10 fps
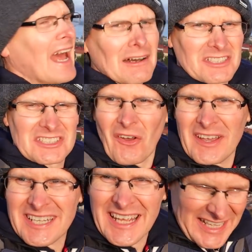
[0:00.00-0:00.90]

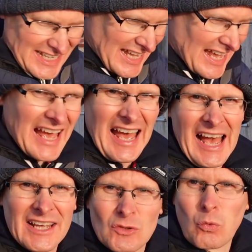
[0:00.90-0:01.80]
outside,
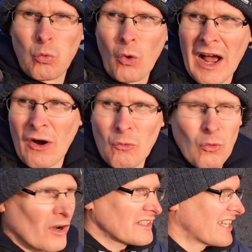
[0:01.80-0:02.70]
and wow,
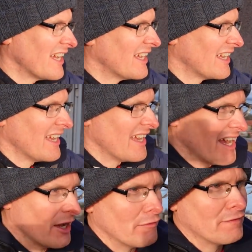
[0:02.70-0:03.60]
what
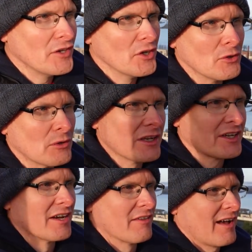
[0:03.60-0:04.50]
a view.
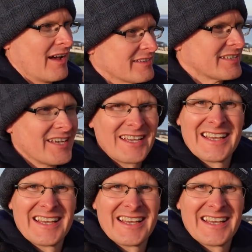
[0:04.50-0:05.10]
Look at that.